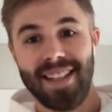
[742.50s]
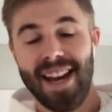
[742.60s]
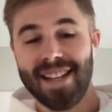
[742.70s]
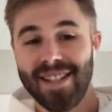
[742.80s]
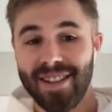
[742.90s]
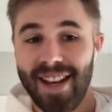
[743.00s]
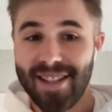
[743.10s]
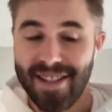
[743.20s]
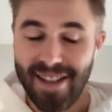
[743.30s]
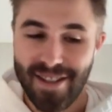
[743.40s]
Yeah, so
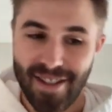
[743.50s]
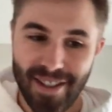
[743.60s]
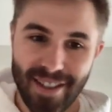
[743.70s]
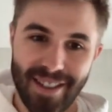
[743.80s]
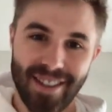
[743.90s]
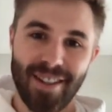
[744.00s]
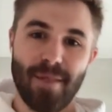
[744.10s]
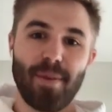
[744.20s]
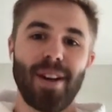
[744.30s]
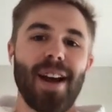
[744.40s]
that's such a
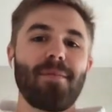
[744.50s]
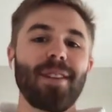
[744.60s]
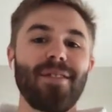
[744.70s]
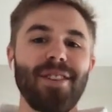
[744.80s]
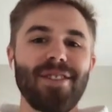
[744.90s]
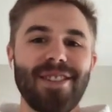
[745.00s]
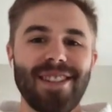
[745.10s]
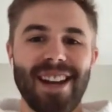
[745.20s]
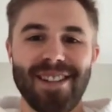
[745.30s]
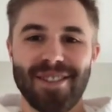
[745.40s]
great point. I believe you
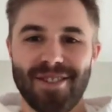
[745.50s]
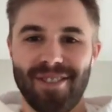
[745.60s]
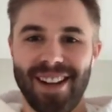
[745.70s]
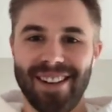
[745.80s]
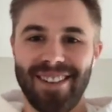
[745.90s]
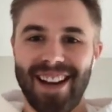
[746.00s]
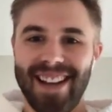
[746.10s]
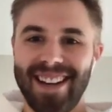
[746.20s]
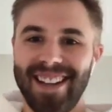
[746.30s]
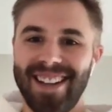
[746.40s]
just had yours ran,
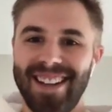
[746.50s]
right?